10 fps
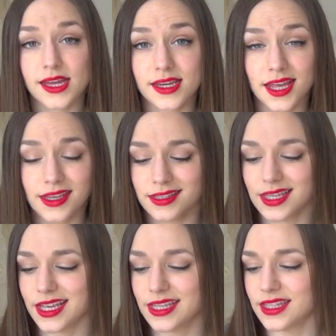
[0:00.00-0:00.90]

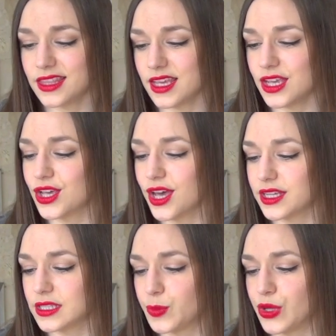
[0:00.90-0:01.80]
Next is the
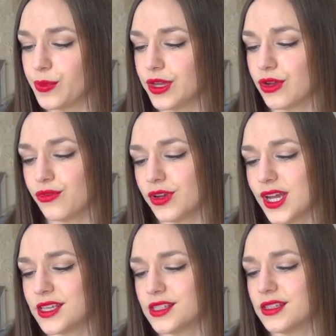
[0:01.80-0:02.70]
Gerda Spillman
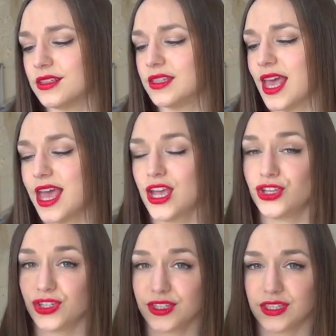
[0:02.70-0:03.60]
Renaissance
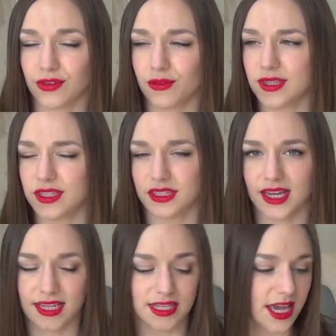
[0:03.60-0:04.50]
Age Serum. This is an
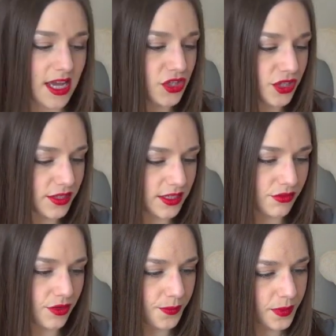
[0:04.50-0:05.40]
anti-aging
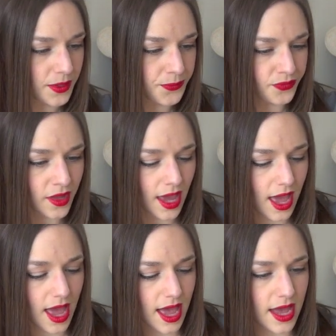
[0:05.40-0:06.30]
serum,
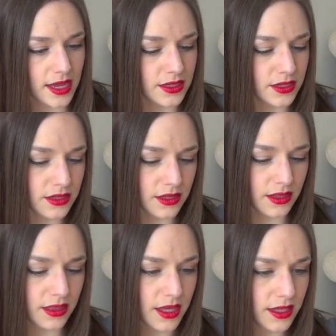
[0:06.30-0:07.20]
and
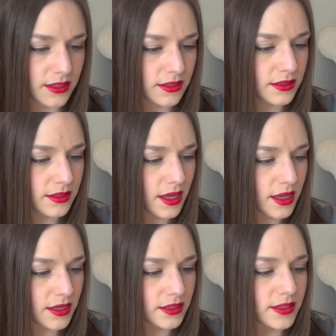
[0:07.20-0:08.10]
this
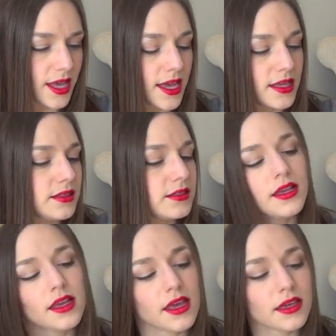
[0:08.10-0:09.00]

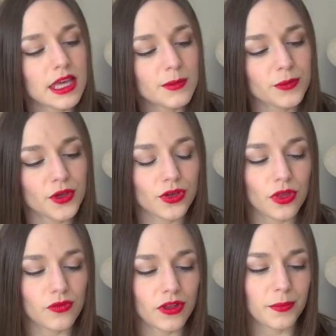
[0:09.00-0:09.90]
says, "Keep up your
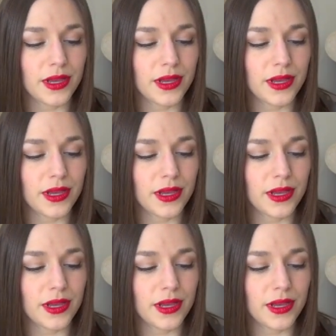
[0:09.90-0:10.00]
youthful